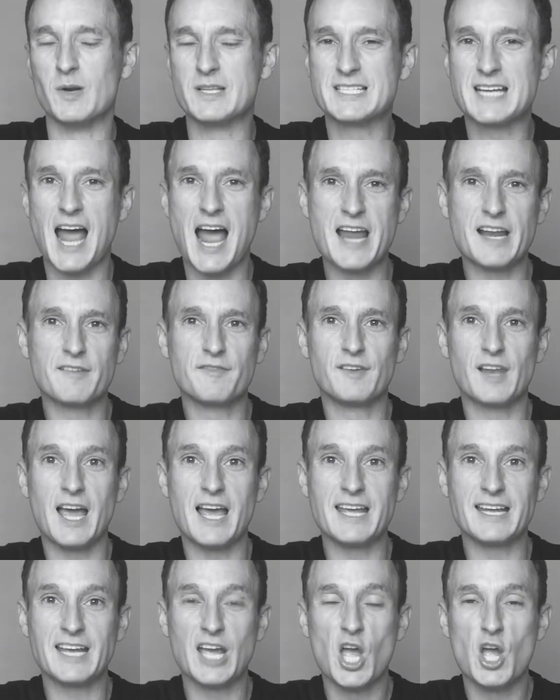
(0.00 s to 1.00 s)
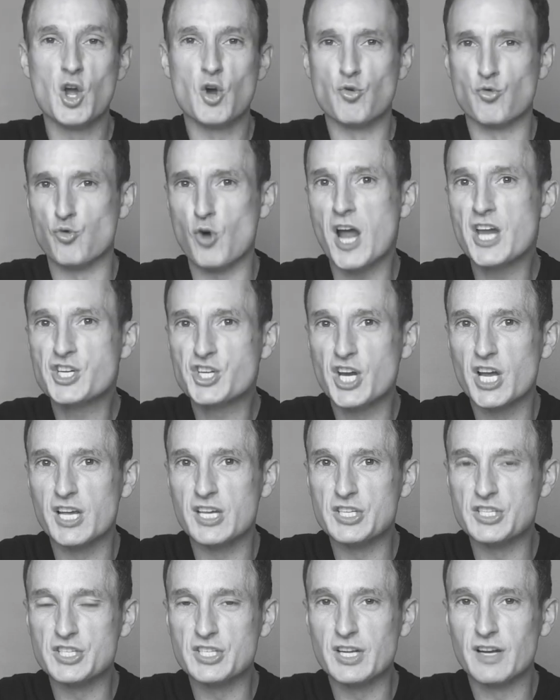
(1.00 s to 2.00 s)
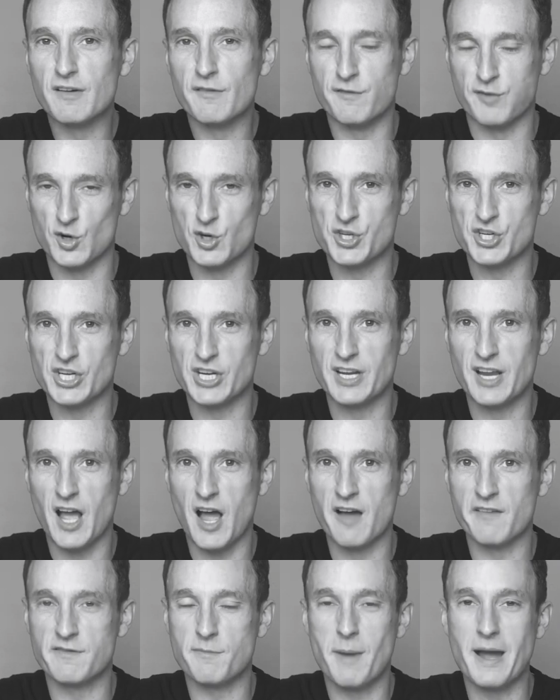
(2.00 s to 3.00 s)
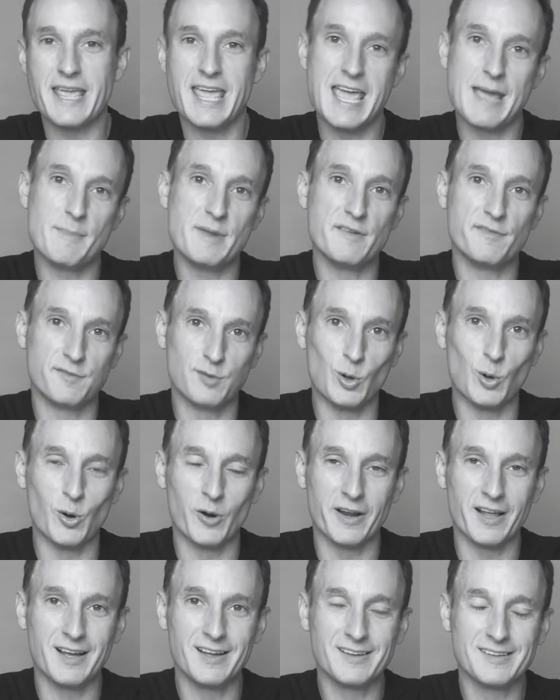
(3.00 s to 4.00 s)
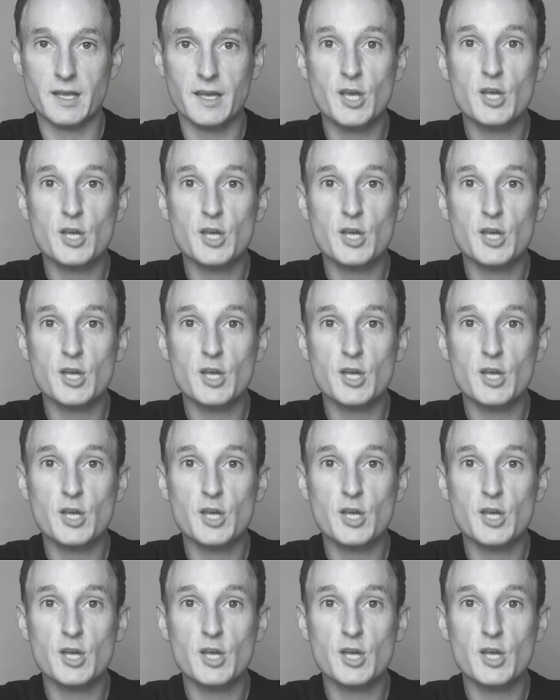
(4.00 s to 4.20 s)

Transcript: It's kind of like Russia's version of Miami, Florida.